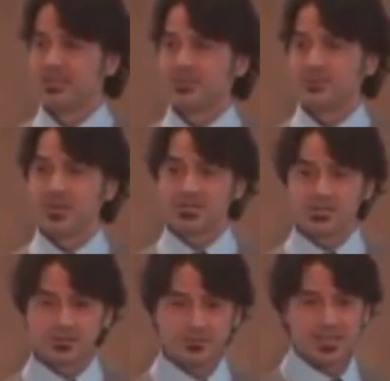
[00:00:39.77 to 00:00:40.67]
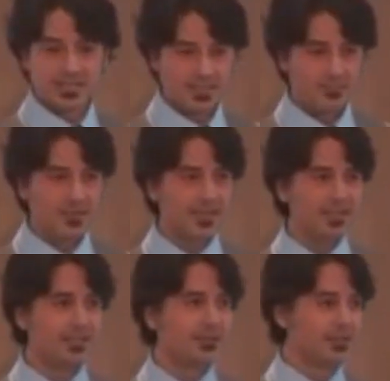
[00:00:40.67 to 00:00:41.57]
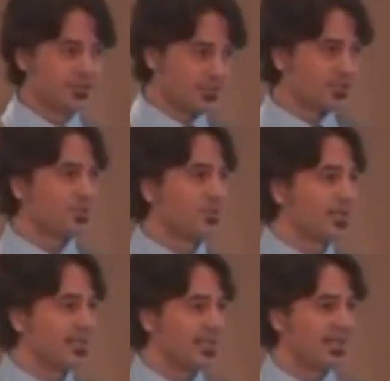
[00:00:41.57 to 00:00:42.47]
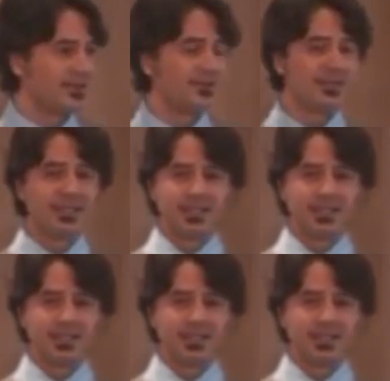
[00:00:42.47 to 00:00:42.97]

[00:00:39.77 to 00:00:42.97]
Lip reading: If your muscles are wasting away, joints are breaking down,